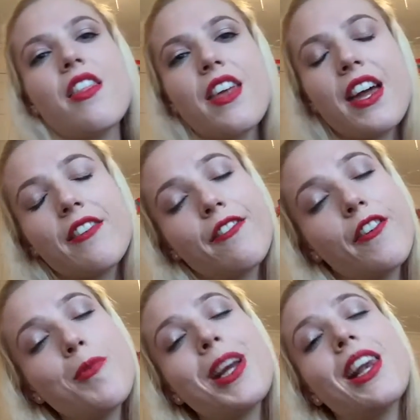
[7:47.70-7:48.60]
then
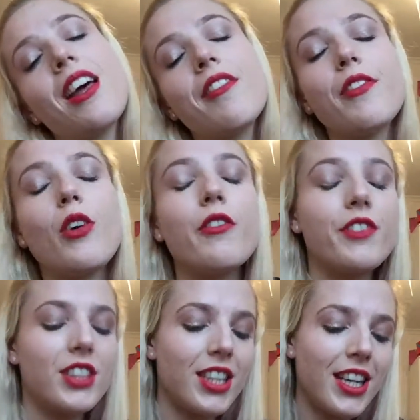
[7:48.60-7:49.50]
for my love
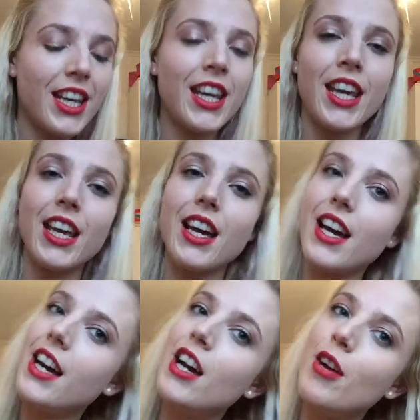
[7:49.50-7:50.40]
of tea
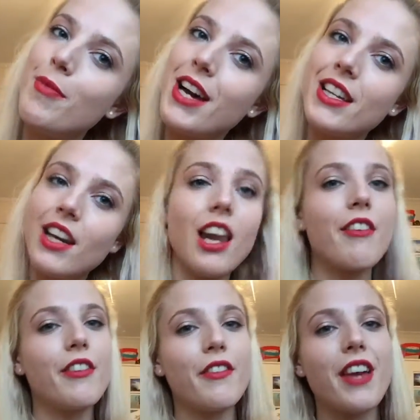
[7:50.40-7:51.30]
and
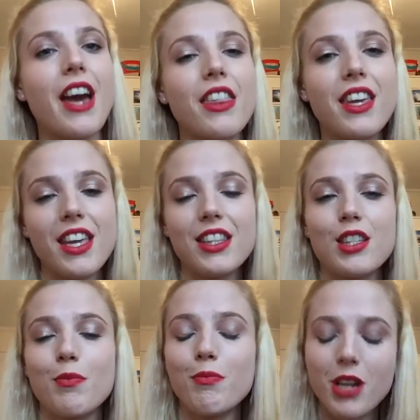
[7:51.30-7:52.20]
love of Cath
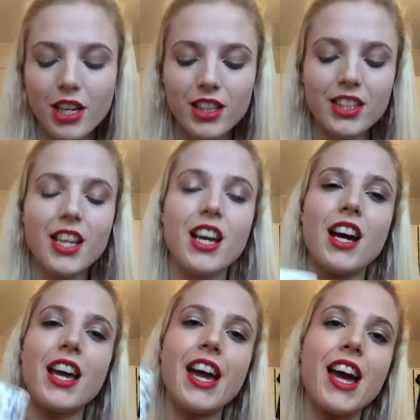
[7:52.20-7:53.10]
Kidston mugs,
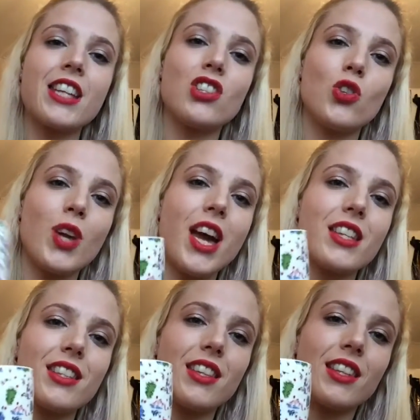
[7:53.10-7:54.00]
I had to
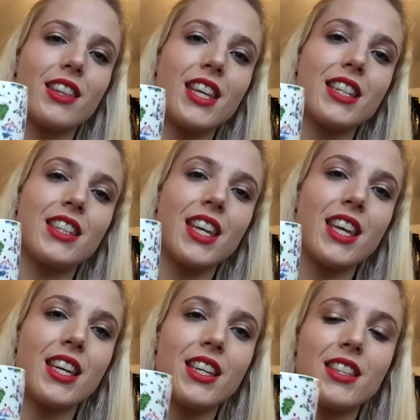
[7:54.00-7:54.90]
get this
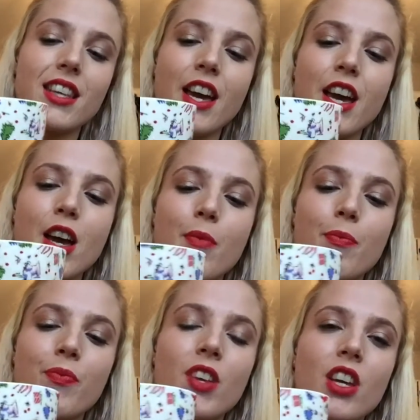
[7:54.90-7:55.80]
year's
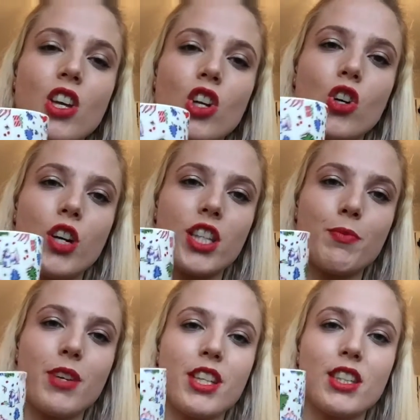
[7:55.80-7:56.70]

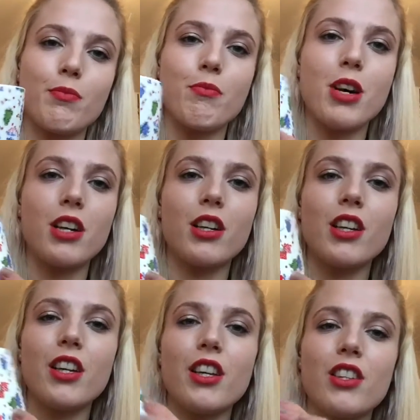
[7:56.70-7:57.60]
Christmas mug.
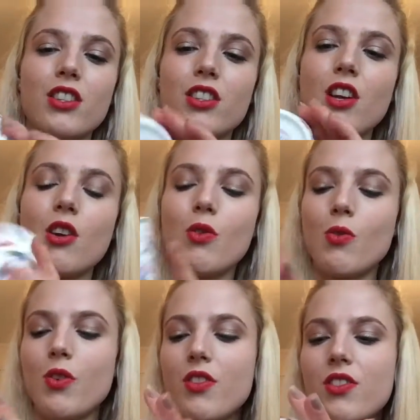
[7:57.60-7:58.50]

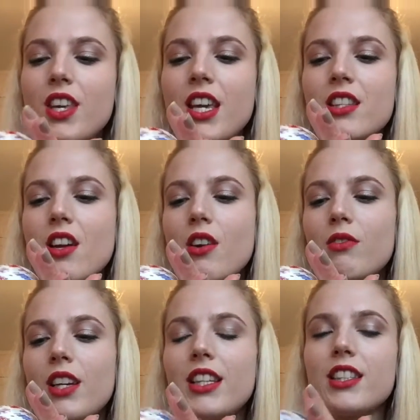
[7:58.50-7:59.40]
So these are only